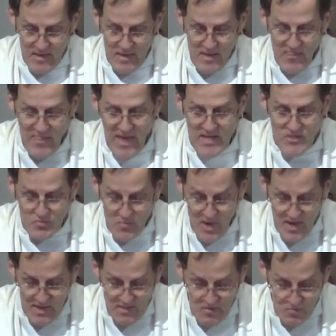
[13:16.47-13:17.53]
And that's
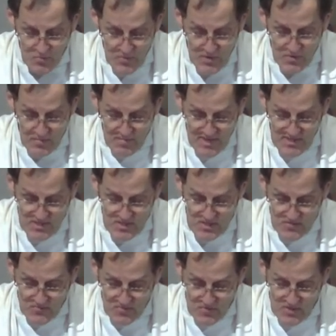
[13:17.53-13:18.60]
why the real message
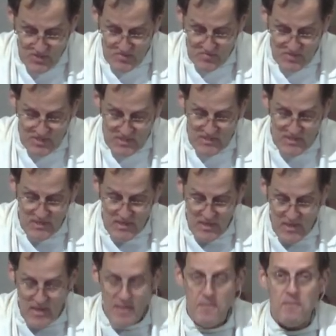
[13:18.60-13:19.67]
of Christmas
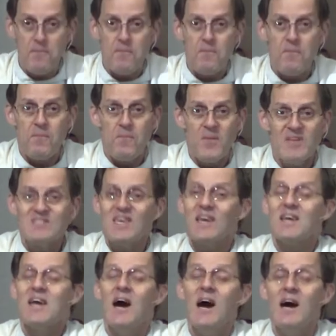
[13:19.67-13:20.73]
is
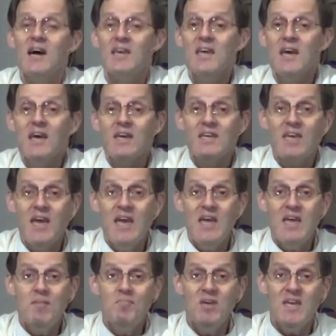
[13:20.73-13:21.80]
that God
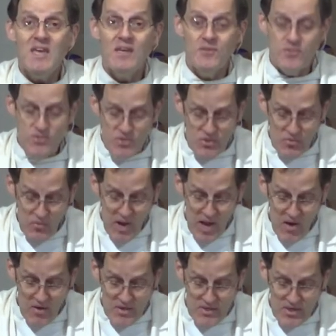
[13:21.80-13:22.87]
came into
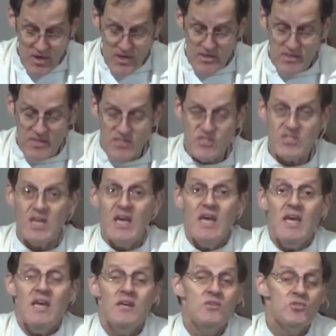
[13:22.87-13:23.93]
our darkness,
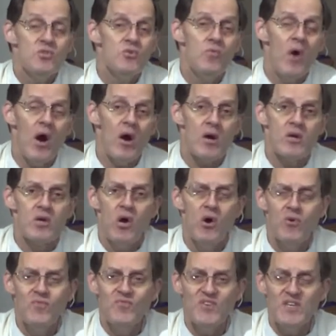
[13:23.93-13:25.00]
into our
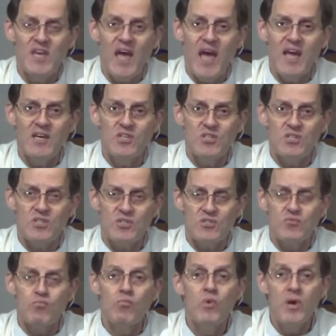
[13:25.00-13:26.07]
COVID anxious,
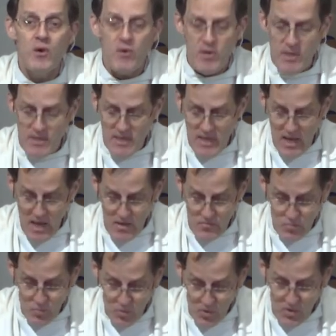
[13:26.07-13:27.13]
weary,
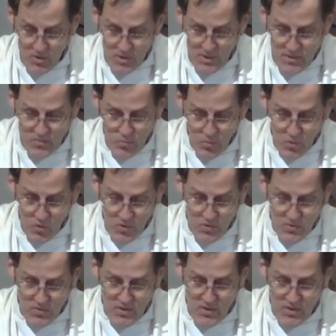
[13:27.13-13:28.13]
and worried world,